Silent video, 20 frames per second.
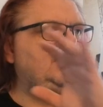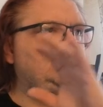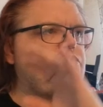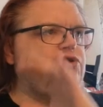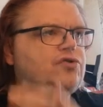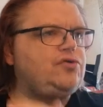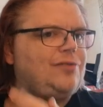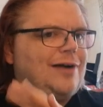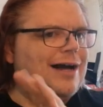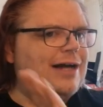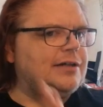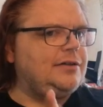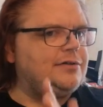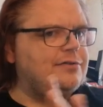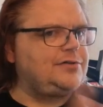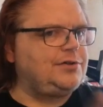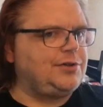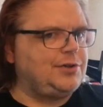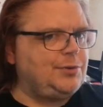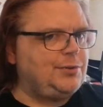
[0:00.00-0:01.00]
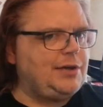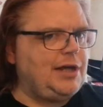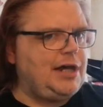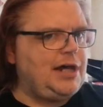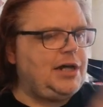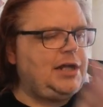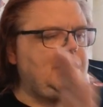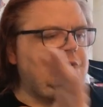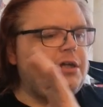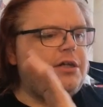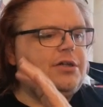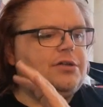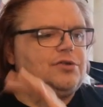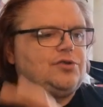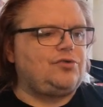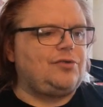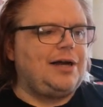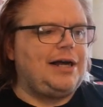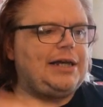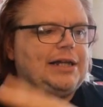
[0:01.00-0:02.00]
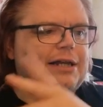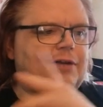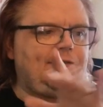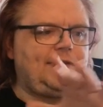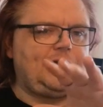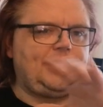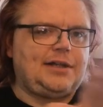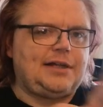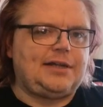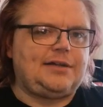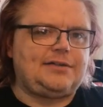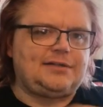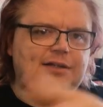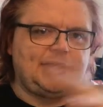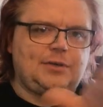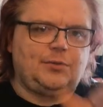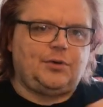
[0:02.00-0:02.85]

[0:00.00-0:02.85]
Try not to do that. Try and have like I say,